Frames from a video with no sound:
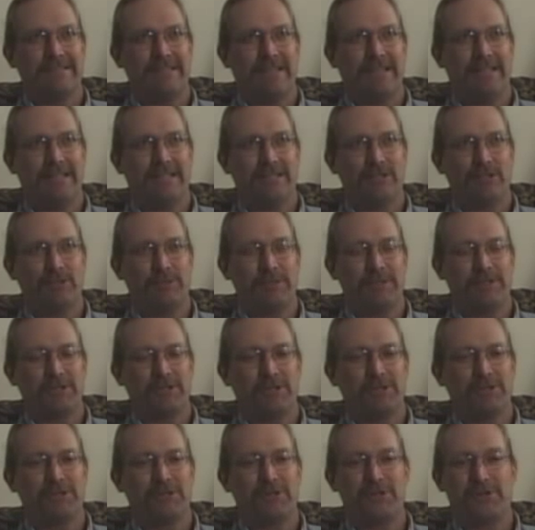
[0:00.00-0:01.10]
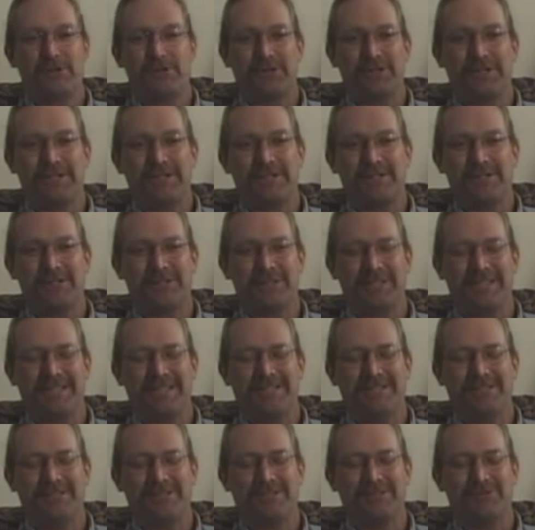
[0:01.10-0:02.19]
I guess it's been close to 30 years. I
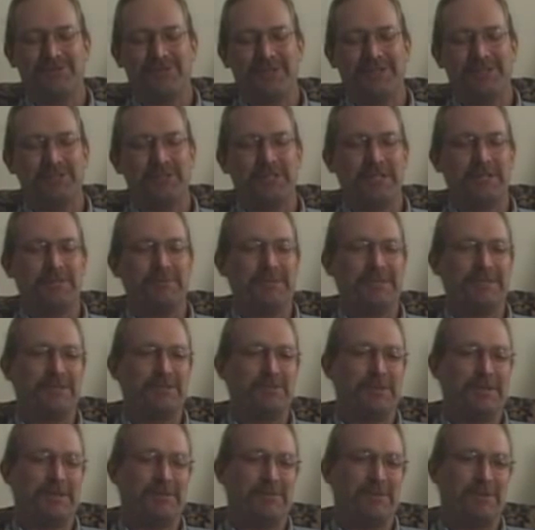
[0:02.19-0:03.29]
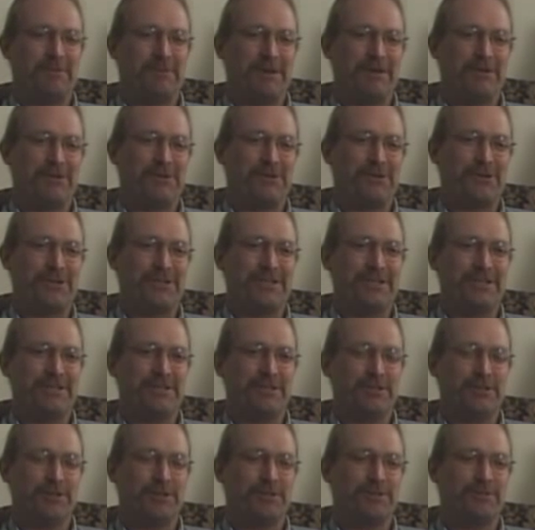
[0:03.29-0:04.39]
hate to confess that, but it's been about 30
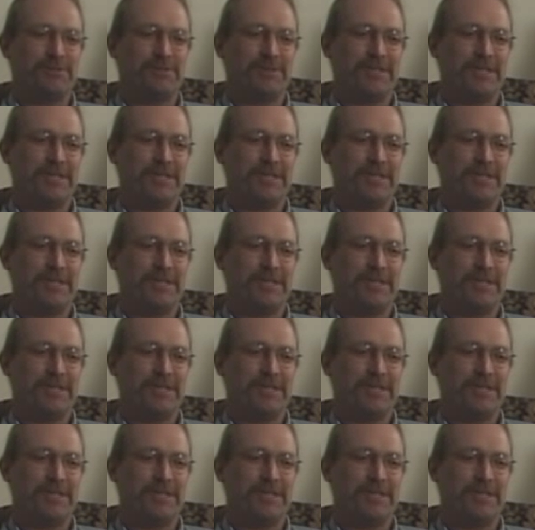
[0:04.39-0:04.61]
years